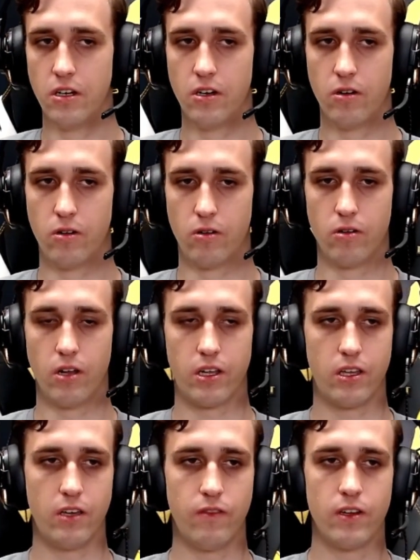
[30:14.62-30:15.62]
or
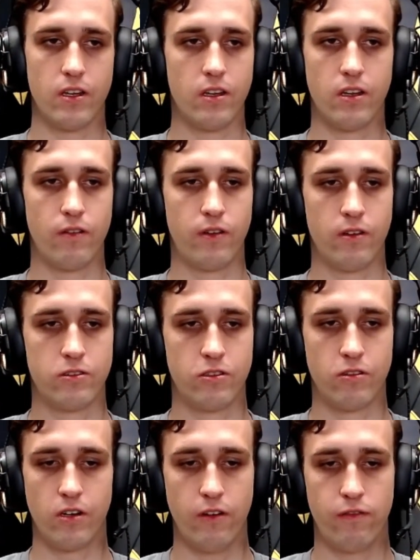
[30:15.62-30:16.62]
like even in the
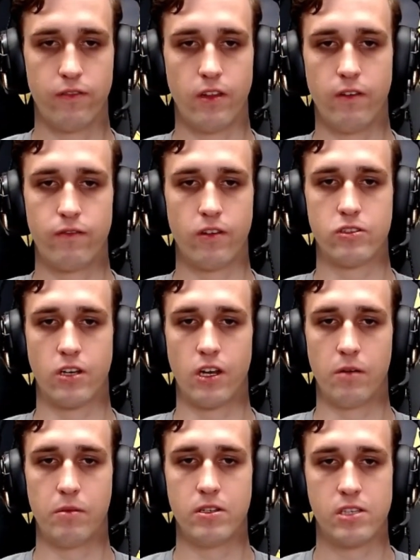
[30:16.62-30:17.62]
future, if there's
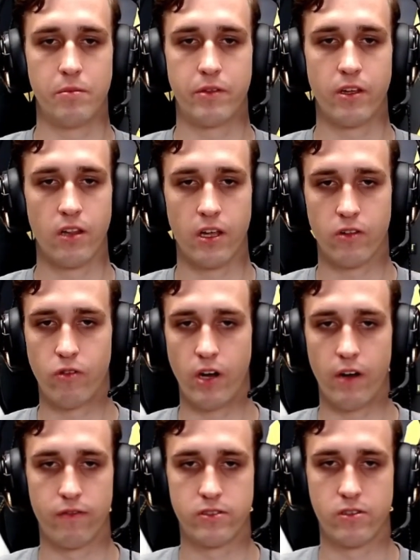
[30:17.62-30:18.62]
gonna be something like
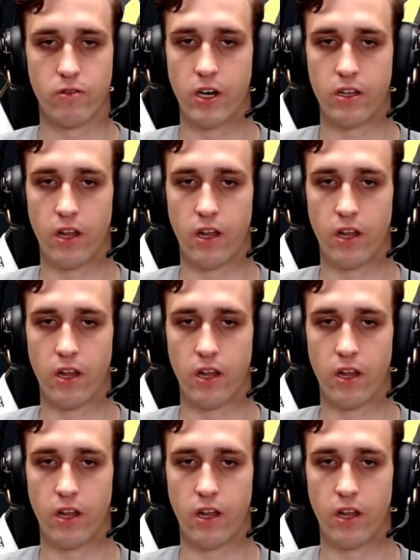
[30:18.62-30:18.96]
drafts, right?